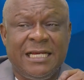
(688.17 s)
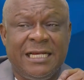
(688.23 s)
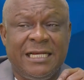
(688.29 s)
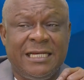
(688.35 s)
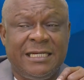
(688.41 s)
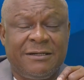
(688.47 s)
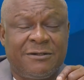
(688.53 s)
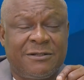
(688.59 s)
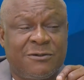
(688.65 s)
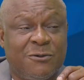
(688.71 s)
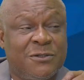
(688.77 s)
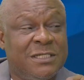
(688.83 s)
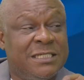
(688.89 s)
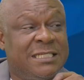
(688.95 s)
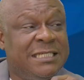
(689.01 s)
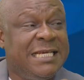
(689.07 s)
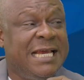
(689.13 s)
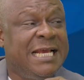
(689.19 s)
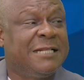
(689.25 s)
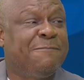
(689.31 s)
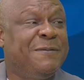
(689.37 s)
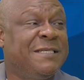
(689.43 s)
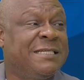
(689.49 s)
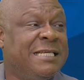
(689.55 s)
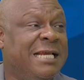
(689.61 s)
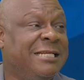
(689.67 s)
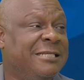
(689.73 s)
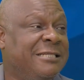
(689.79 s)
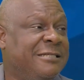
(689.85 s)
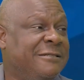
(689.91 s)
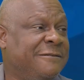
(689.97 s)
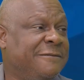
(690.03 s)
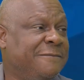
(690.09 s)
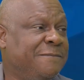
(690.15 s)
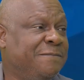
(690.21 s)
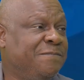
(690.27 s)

to 68%